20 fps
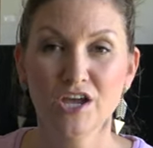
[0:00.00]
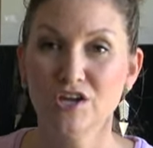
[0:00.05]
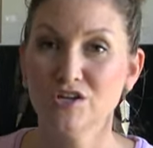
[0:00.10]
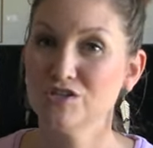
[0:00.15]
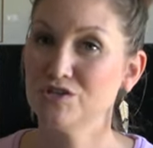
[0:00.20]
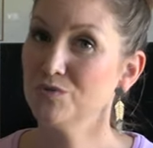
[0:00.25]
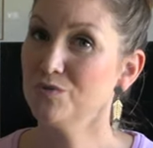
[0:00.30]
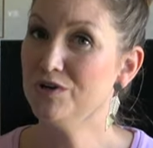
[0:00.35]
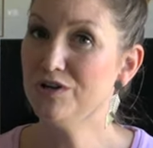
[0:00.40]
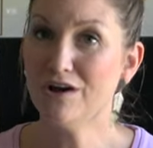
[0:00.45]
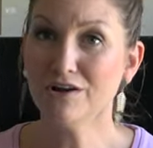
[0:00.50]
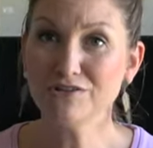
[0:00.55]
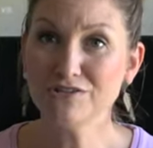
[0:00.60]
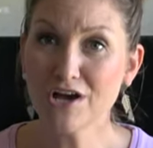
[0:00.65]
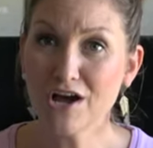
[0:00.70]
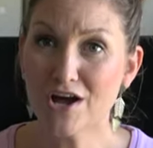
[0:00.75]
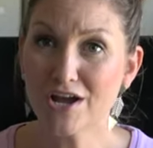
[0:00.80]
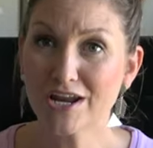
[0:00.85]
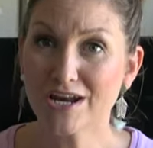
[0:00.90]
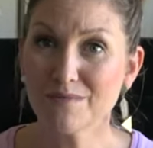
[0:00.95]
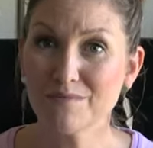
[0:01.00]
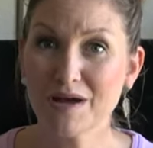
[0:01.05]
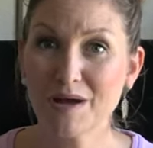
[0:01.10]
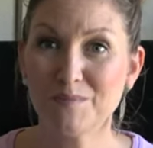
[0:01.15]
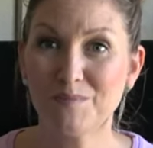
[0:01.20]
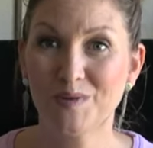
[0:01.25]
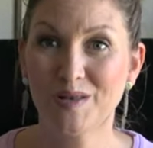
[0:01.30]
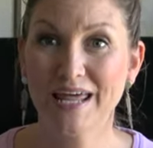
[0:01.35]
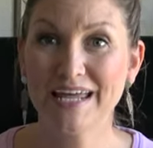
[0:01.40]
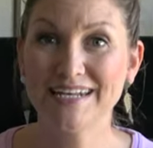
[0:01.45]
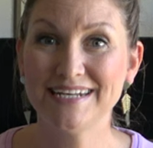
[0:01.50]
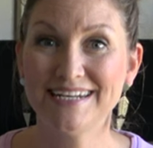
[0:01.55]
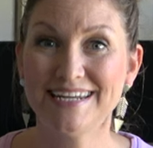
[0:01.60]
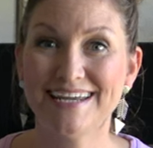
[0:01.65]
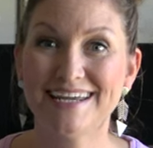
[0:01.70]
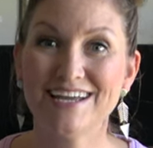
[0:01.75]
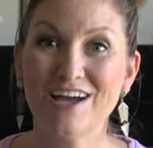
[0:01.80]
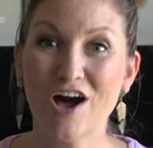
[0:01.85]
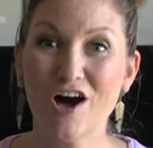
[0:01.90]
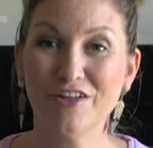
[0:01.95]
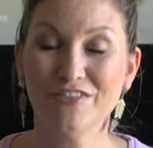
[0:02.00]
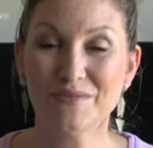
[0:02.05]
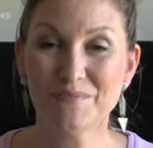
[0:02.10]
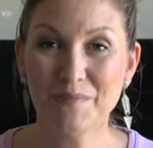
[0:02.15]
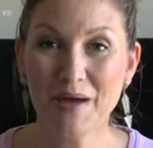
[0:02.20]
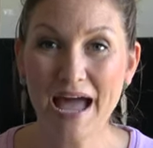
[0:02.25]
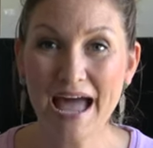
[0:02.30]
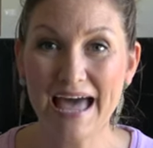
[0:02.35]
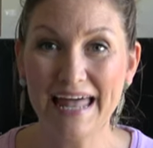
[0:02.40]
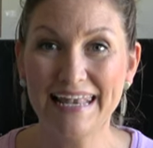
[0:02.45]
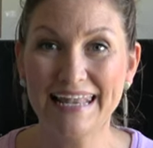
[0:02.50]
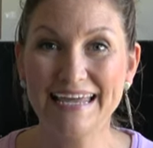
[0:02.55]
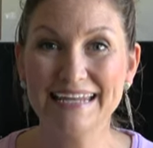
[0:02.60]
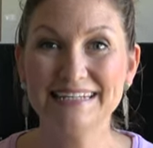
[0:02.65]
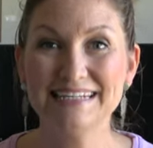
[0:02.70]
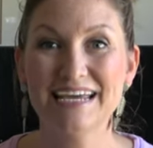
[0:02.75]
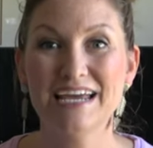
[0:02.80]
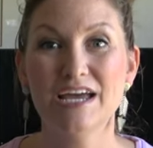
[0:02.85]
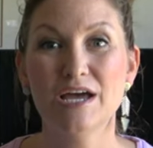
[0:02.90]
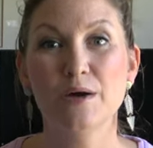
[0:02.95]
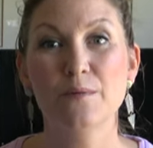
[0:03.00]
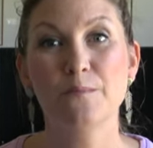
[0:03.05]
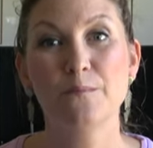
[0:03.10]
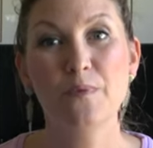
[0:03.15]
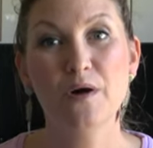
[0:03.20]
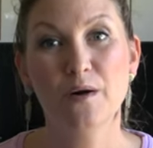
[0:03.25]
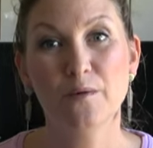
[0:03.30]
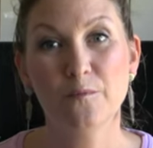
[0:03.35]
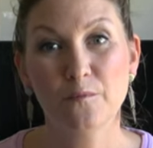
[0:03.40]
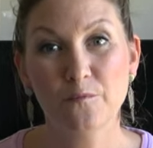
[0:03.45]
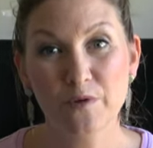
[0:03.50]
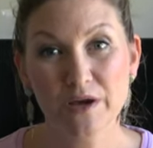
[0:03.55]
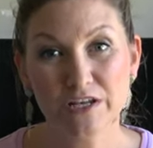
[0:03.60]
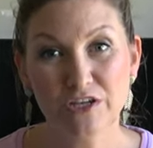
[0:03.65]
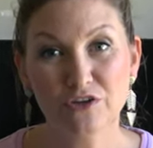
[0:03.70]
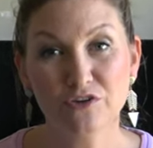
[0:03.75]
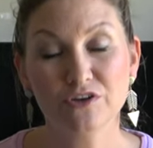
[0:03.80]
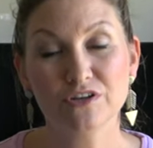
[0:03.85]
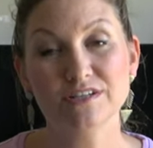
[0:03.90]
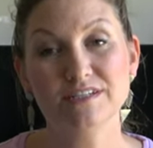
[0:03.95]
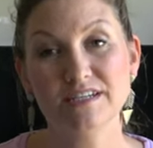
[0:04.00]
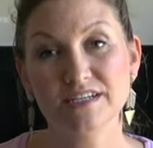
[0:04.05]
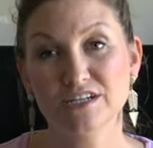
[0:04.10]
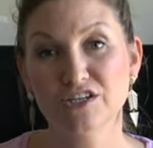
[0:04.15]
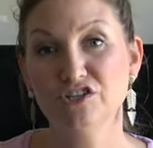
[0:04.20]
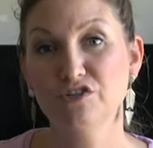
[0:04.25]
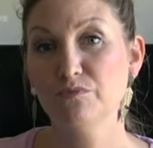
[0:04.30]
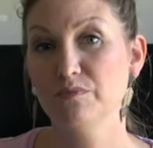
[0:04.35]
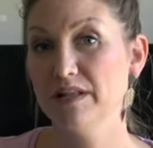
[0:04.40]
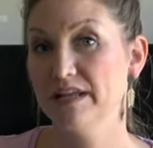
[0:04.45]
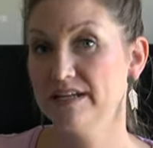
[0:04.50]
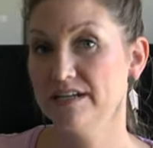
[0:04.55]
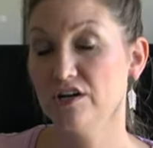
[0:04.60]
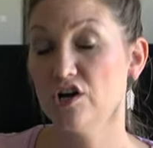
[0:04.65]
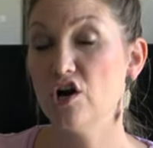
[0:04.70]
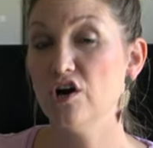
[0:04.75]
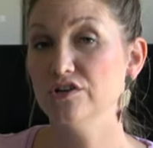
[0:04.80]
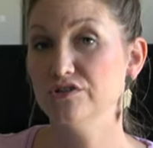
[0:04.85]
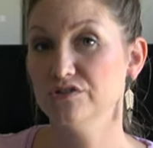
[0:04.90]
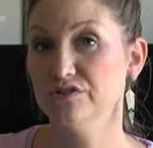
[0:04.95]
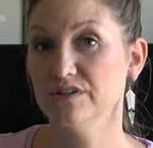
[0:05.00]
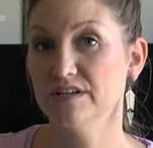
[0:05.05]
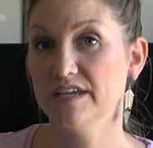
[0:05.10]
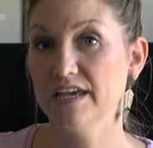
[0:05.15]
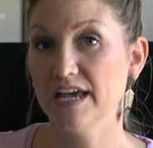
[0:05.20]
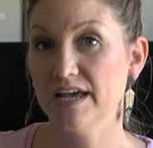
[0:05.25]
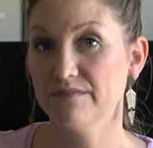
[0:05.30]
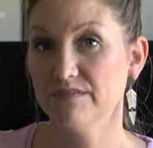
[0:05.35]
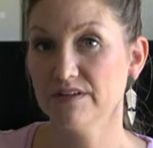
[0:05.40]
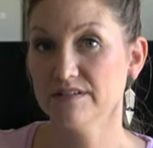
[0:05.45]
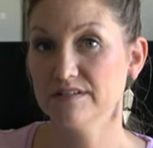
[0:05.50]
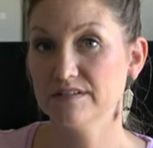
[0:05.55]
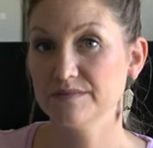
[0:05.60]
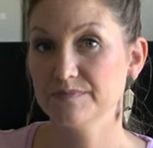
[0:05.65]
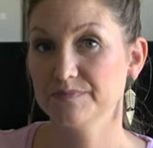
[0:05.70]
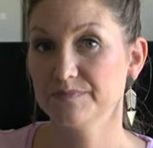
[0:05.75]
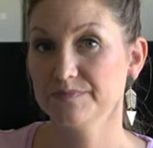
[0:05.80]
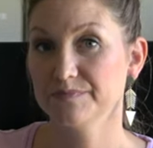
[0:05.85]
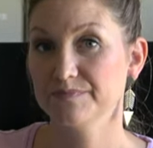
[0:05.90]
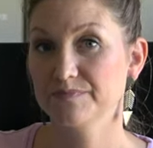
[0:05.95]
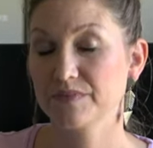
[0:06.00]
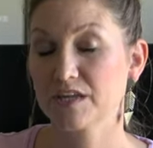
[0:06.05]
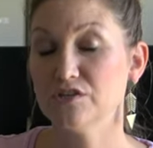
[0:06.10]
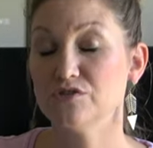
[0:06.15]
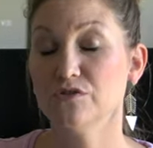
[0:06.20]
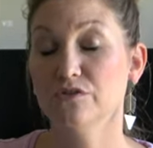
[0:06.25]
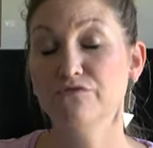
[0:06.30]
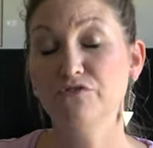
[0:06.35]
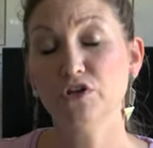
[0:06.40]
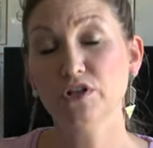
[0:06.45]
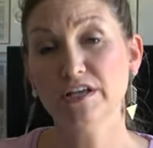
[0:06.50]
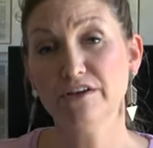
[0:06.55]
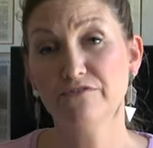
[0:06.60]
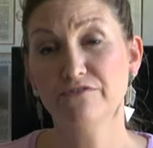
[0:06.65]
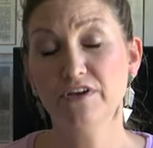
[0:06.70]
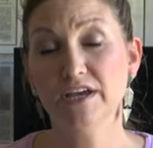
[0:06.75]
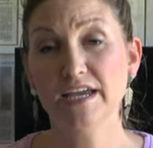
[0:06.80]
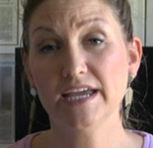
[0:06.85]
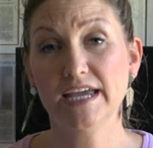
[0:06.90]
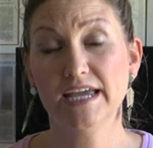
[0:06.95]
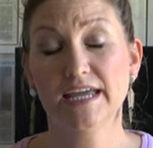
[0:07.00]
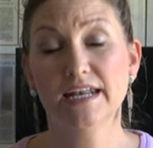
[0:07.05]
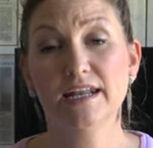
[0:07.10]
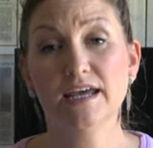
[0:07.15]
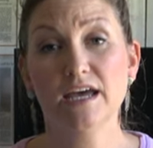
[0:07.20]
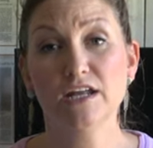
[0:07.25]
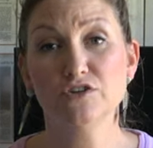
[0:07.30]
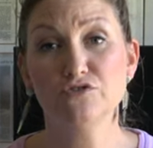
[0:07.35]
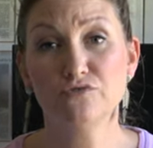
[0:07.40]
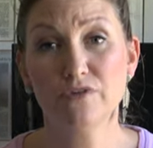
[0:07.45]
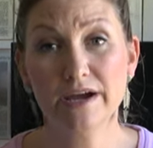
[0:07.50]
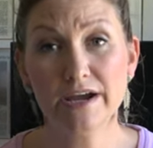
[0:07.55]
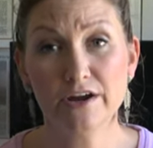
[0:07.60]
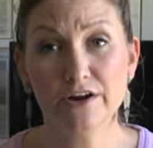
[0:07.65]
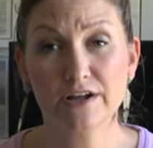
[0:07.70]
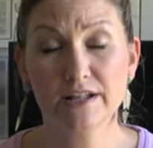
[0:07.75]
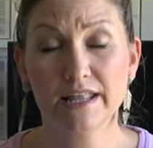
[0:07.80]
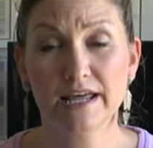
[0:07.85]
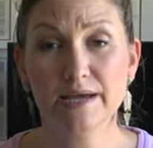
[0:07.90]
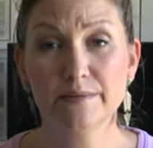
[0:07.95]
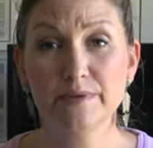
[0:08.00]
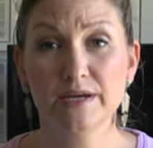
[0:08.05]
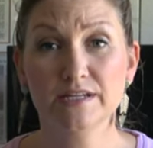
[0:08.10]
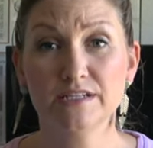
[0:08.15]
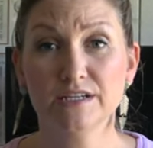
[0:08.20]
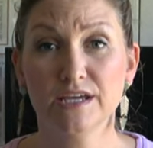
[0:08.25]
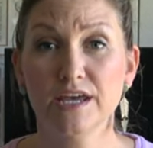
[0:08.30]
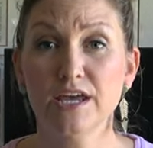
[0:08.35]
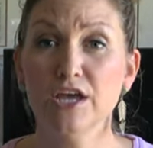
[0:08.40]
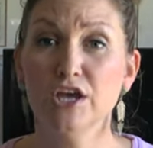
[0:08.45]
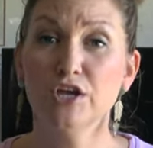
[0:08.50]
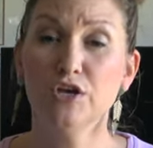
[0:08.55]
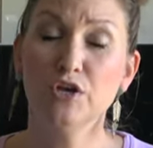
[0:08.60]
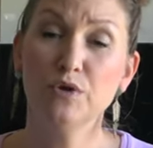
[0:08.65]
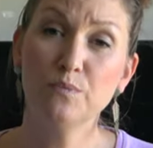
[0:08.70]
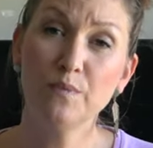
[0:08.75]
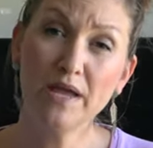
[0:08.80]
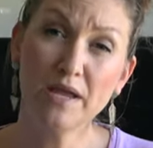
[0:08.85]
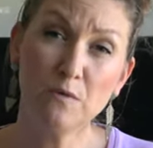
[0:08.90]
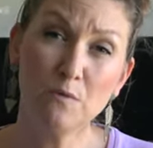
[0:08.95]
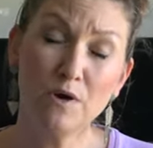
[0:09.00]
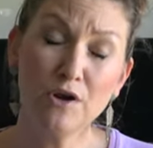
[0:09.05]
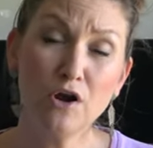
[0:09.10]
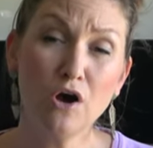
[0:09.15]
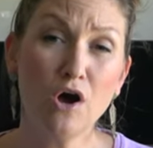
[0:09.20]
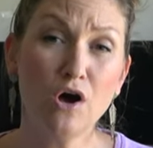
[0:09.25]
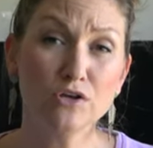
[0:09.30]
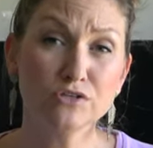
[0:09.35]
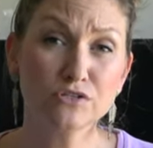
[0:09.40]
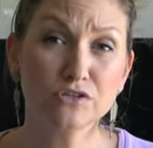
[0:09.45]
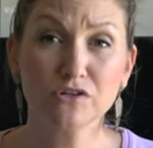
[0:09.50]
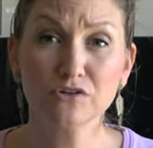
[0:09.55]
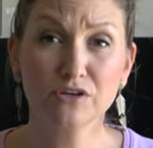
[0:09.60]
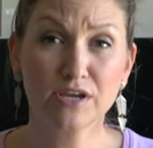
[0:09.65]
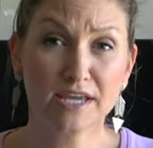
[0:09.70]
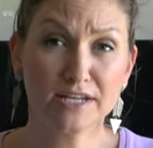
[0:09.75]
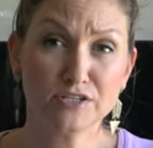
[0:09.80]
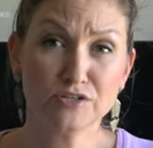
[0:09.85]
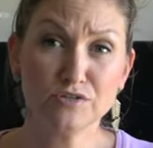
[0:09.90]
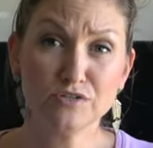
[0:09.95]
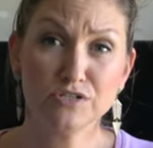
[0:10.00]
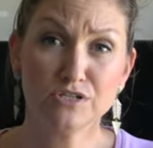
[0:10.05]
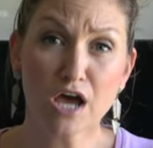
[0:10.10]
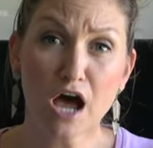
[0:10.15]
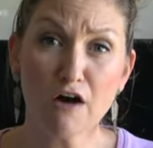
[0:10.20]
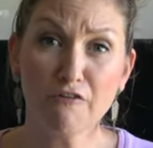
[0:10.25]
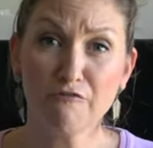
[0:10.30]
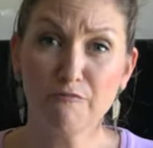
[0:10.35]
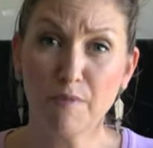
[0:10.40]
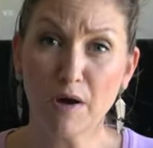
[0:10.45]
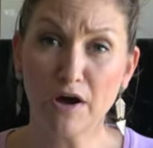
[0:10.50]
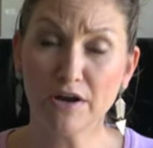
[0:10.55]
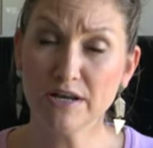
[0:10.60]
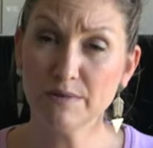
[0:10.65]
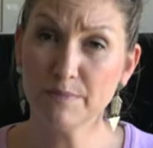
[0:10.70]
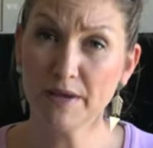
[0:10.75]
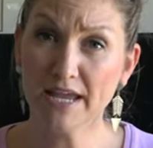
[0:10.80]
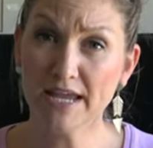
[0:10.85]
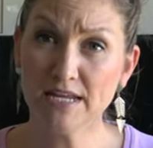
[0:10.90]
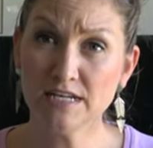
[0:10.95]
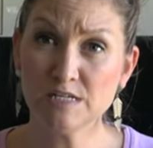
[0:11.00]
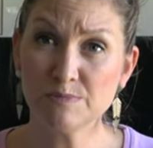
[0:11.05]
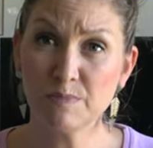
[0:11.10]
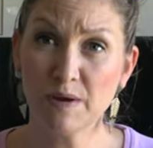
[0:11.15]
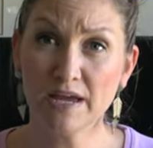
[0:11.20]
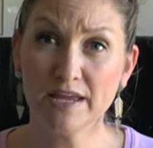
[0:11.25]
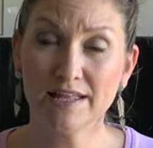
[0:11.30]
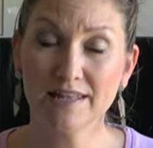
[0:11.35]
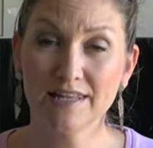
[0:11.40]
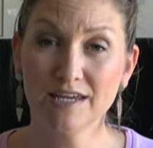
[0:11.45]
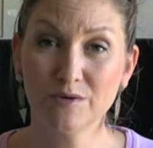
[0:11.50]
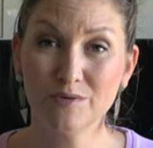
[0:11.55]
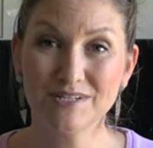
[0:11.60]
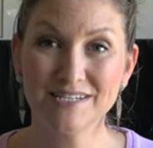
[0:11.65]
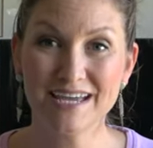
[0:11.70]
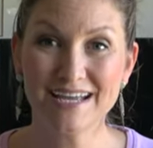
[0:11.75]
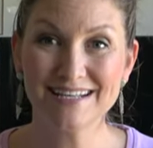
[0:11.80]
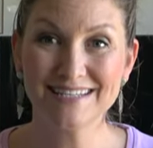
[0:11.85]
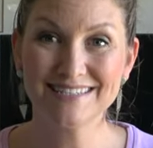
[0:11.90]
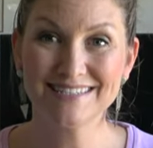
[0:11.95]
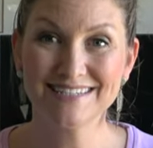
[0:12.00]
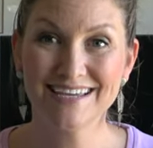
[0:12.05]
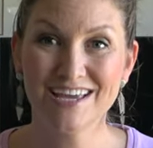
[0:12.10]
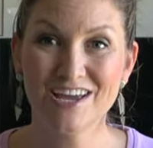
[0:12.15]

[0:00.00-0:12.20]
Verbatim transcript: So we're not talking about blending on the palette, but when you continue to blend it onto the canvas. So if you live in a drier climate, you may want to also look into soft body paint by Liquitex